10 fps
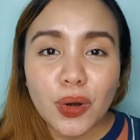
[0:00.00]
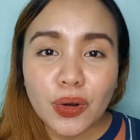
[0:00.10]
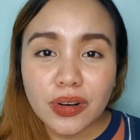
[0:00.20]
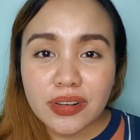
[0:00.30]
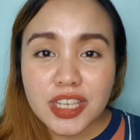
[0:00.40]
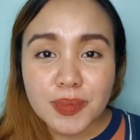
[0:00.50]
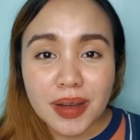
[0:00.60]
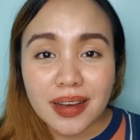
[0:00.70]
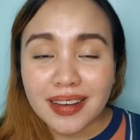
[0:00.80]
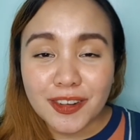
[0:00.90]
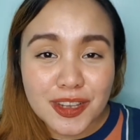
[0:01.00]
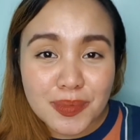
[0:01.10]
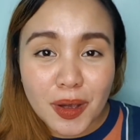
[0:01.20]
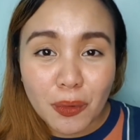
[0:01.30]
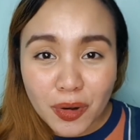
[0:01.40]
or sa
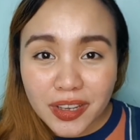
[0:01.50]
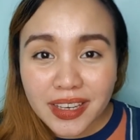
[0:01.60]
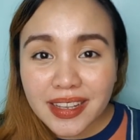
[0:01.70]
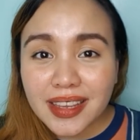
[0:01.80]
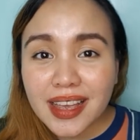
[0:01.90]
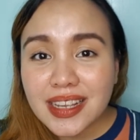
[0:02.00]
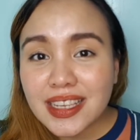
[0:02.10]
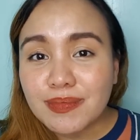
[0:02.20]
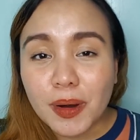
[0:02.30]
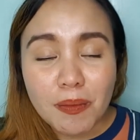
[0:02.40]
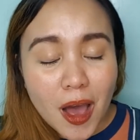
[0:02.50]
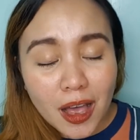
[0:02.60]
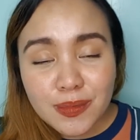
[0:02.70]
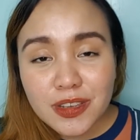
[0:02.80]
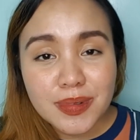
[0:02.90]
mga working na, sa mga
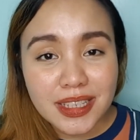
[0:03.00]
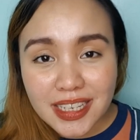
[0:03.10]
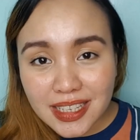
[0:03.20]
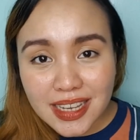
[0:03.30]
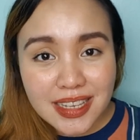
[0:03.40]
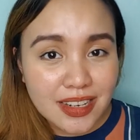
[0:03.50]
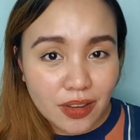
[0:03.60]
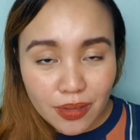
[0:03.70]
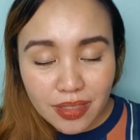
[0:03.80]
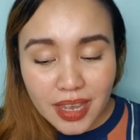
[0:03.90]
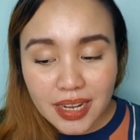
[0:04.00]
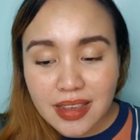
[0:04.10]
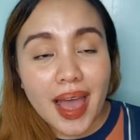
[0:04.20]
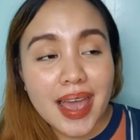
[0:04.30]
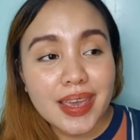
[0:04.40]
moms, sa mga titas, and all
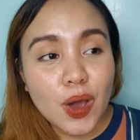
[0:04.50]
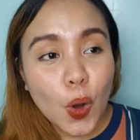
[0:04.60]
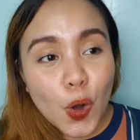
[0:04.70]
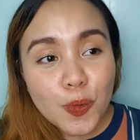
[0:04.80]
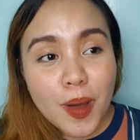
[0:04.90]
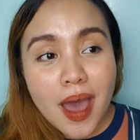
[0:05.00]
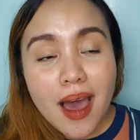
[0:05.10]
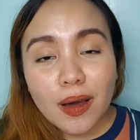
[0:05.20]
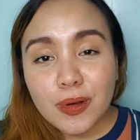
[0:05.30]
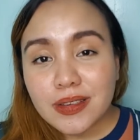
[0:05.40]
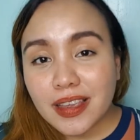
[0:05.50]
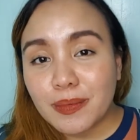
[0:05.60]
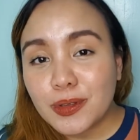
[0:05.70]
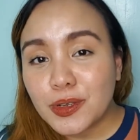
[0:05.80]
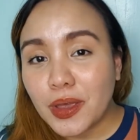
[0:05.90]
that. I hope I was
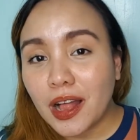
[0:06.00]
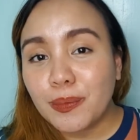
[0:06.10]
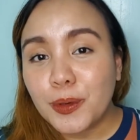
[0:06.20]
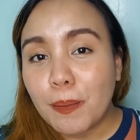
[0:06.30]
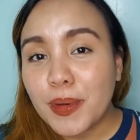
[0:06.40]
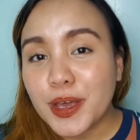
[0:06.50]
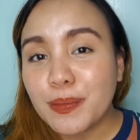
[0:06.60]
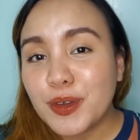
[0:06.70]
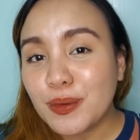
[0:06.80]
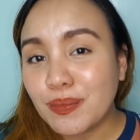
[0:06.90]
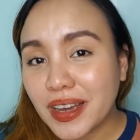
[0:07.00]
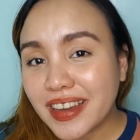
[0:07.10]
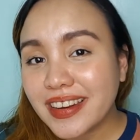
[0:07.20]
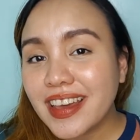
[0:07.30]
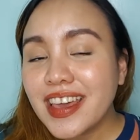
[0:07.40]
able to help you make up your
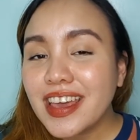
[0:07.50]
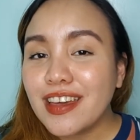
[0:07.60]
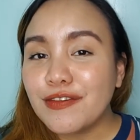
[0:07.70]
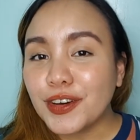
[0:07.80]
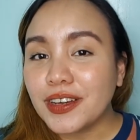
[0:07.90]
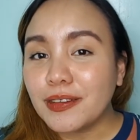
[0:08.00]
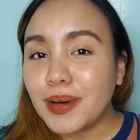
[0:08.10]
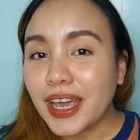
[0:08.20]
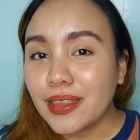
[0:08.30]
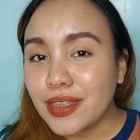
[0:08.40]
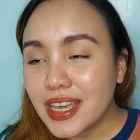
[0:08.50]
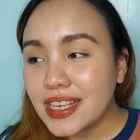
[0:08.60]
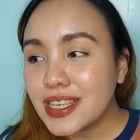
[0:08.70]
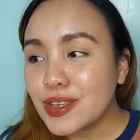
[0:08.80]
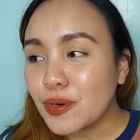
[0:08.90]
mind if you're gonna buy
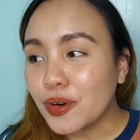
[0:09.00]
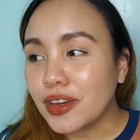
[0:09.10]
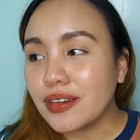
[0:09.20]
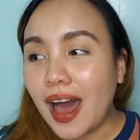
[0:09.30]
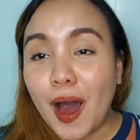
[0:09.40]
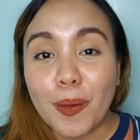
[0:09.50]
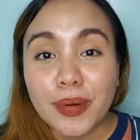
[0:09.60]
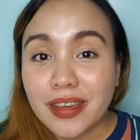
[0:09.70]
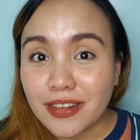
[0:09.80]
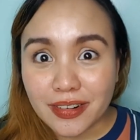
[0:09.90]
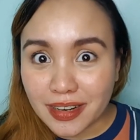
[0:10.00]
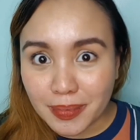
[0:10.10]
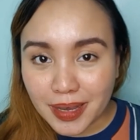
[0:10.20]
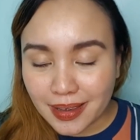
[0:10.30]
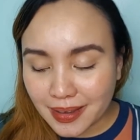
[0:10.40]
this or how many you're
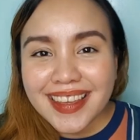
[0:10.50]
gonna buy.